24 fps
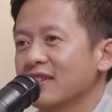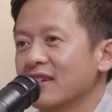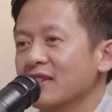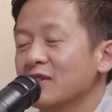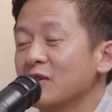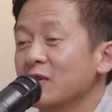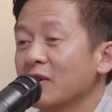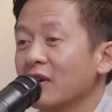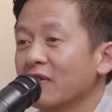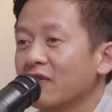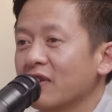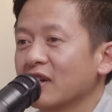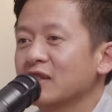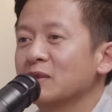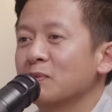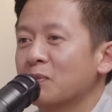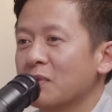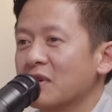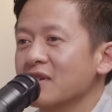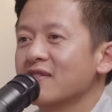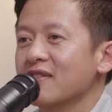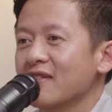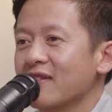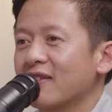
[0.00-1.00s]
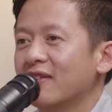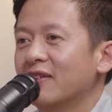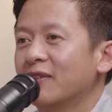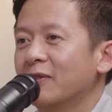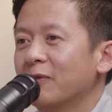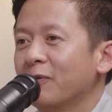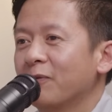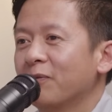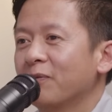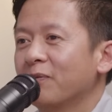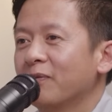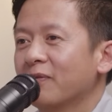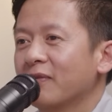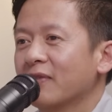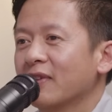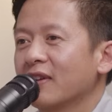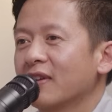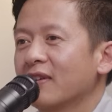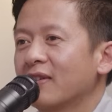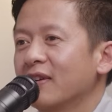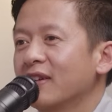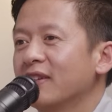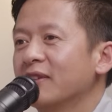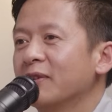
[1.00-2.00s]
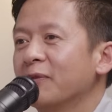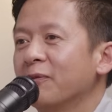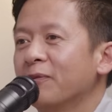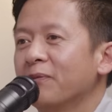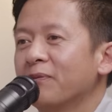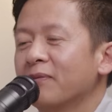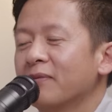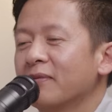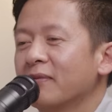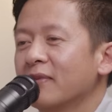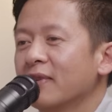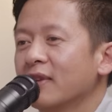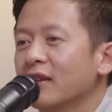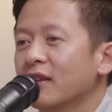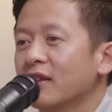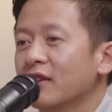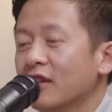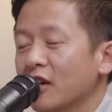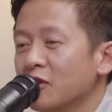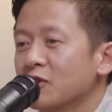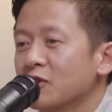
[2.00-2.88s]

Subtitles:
as you have expressed here, right? Thank you